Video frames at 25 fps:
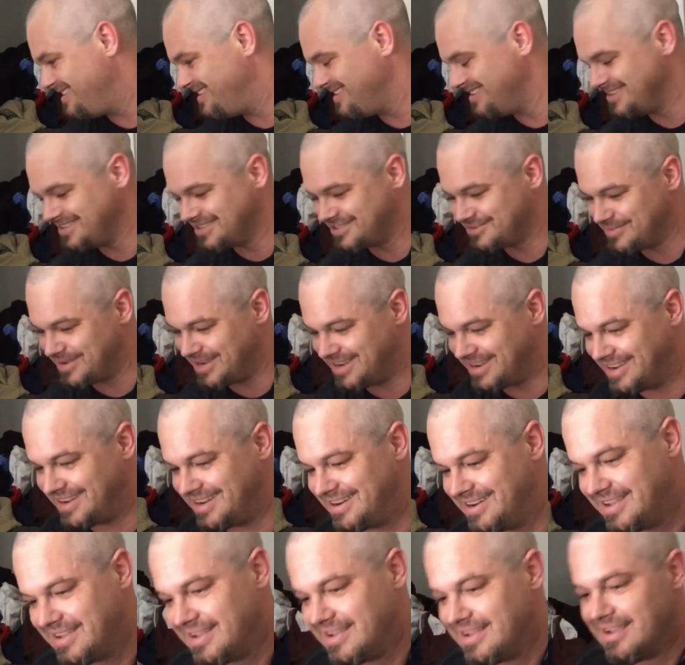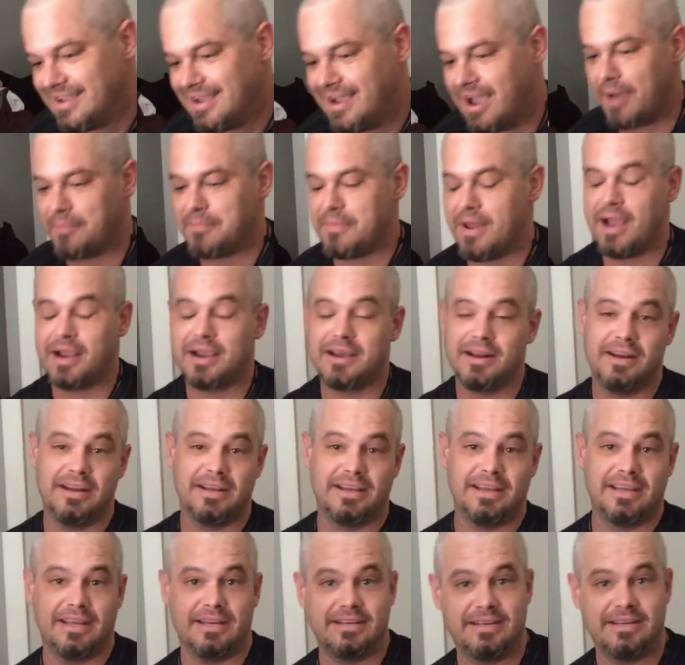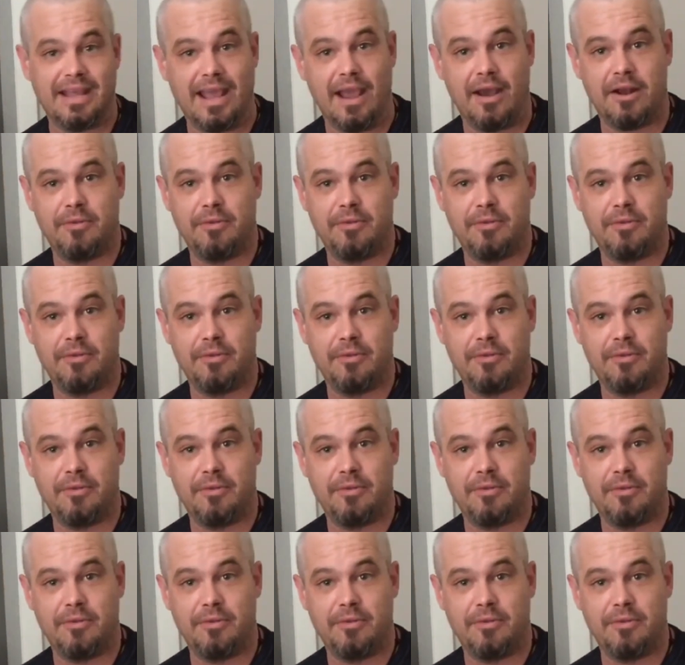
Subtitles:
saying, any of you that's supporting him